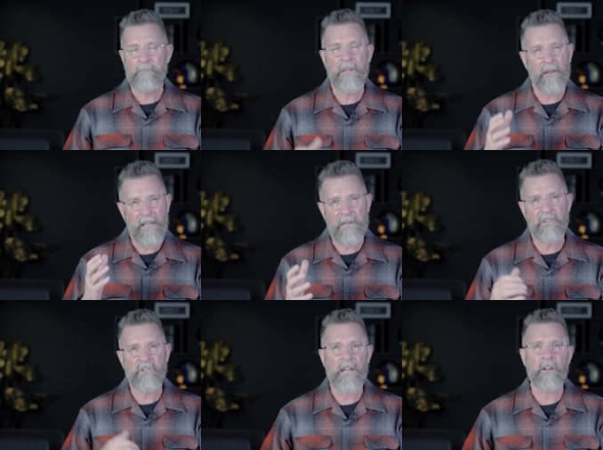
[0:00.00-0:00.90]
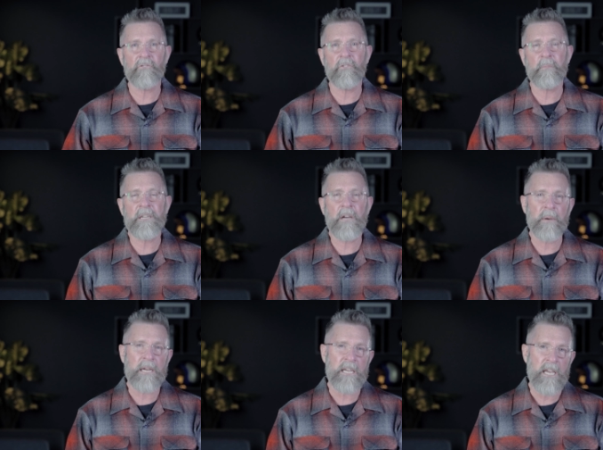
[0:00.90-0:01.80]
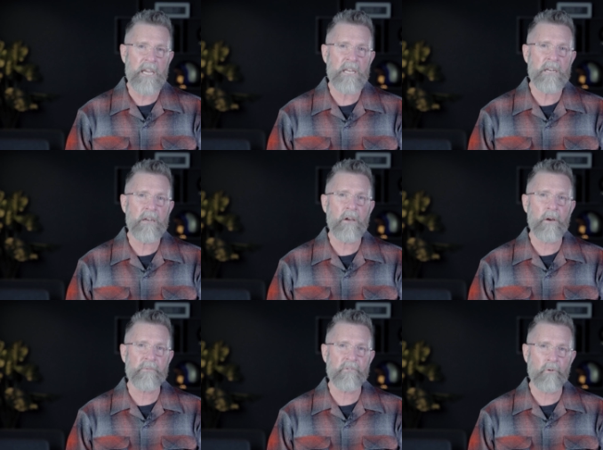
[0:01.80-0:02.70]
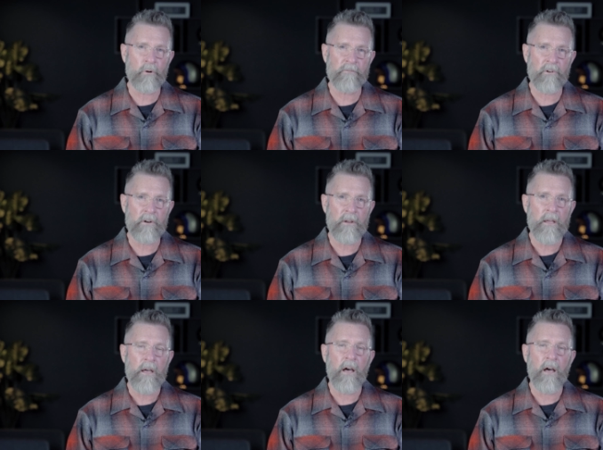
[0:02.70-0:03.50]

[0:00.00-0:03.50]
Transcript: let me challenge you to become a keen observer